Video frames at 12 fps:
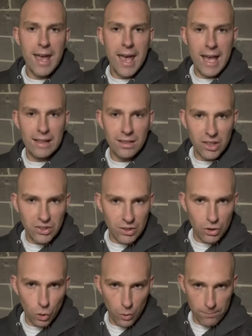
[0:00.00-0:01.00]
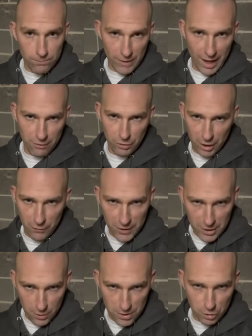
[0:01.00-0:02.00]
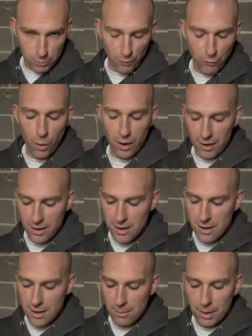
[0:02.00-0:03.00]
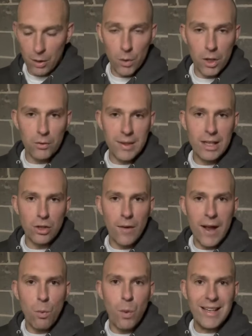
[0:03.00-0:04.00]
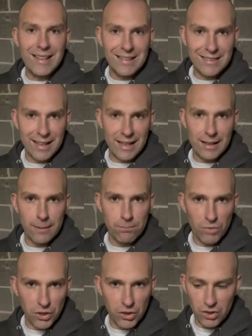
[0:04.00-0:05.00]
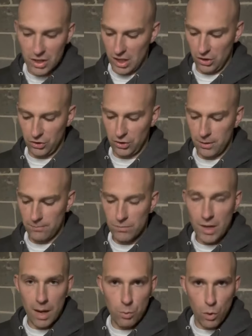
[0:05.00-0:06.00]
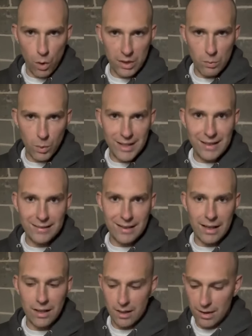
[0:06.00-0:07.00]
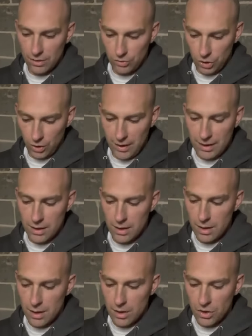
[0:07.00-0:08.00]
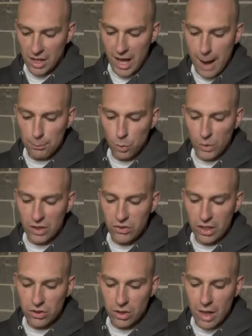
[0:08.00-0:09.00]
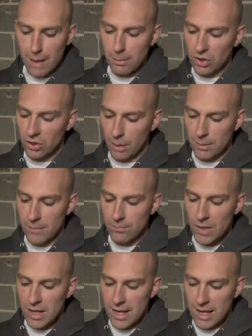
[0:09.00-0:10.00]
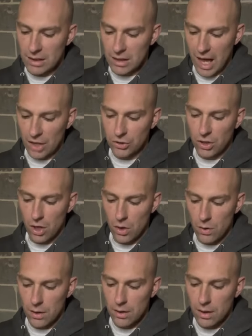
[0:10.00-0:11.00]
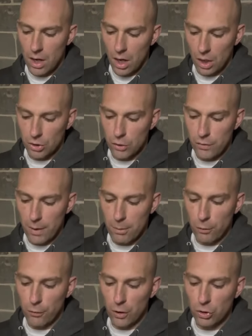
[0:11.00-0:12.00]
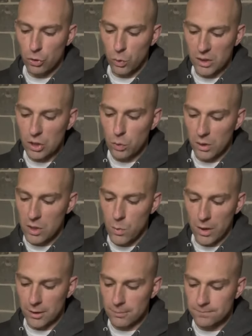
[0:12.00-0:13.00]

And listen to, I've done a video on this before, but I want to reiterate what he said. Listen to this. I'm quoting what he said during the COP26 Climate Summit in Glasgow on November 1st, 2021.